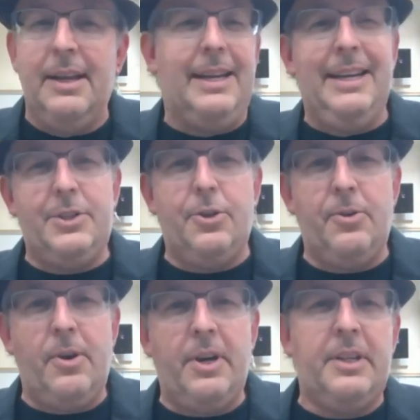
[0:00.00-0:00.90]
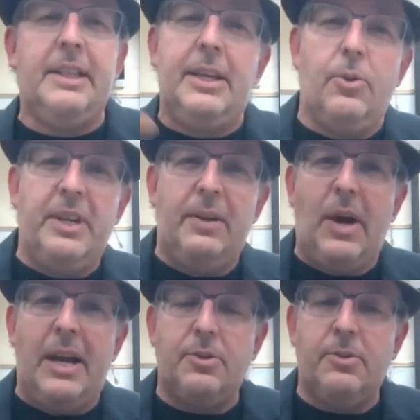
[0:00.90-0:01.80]
in Eastern Oregon than they do in
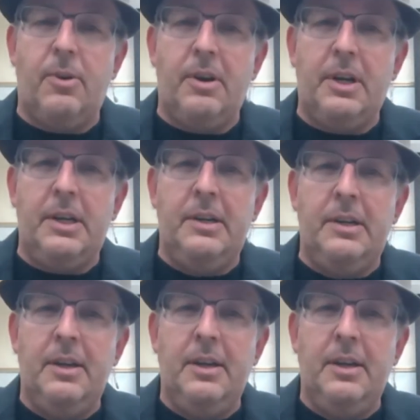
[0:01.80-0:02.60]
Western Oregon.